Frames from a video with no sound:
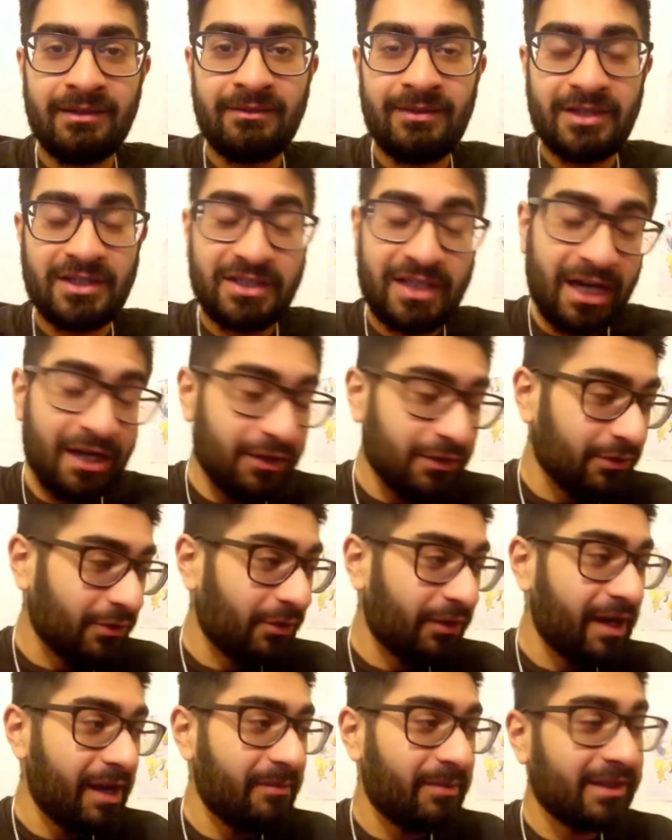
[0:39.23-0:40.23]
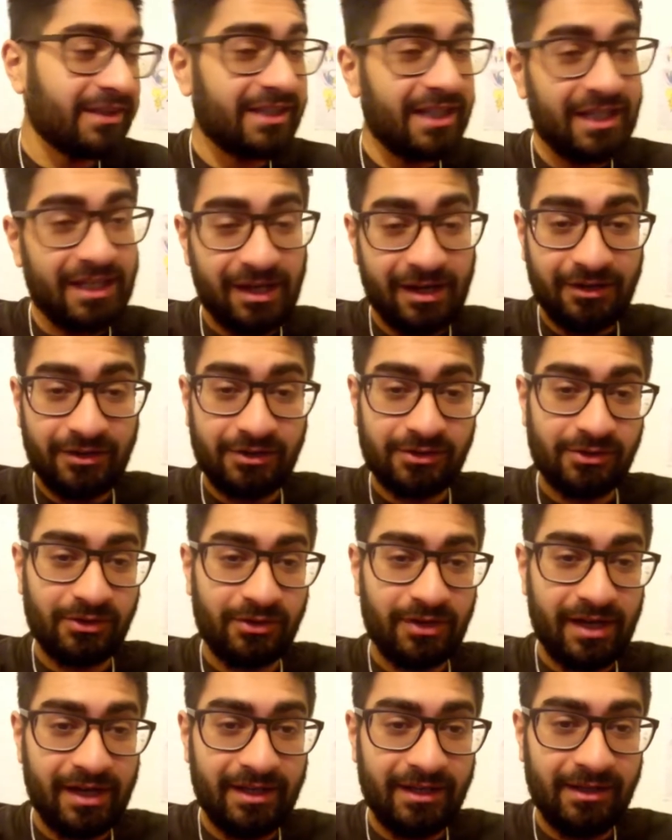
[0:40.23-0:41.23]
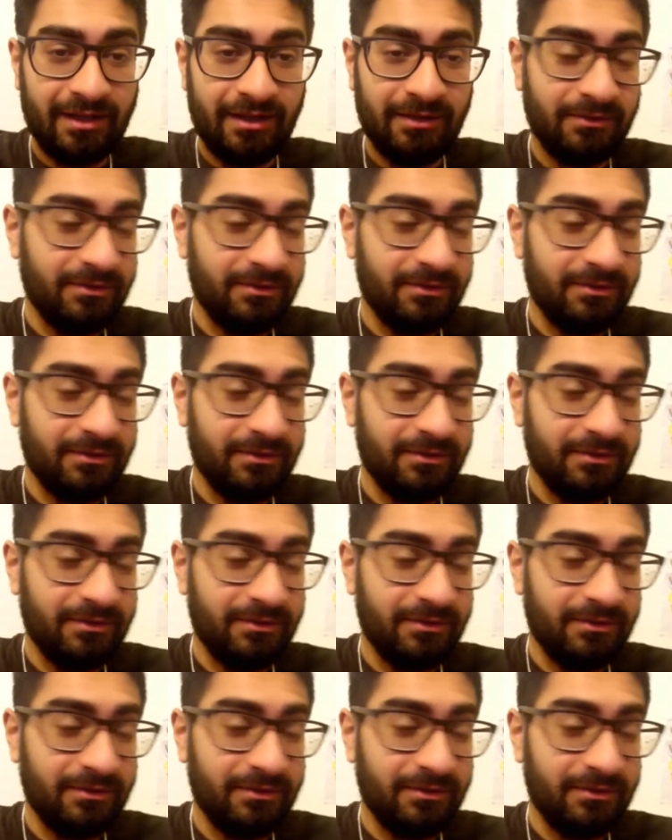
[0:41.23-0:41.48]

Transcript: Vegetarian's all right, pescatarian's all right,